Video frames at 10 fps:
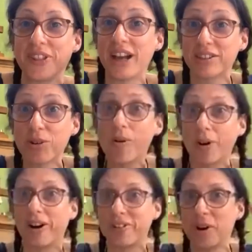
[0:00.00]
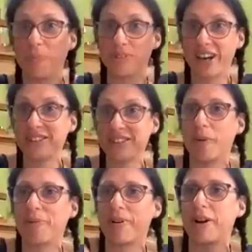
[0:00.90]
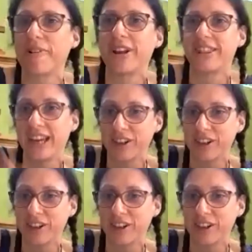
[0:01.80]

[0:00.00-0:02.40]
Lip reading: That's all our jobs. That's our primary thing.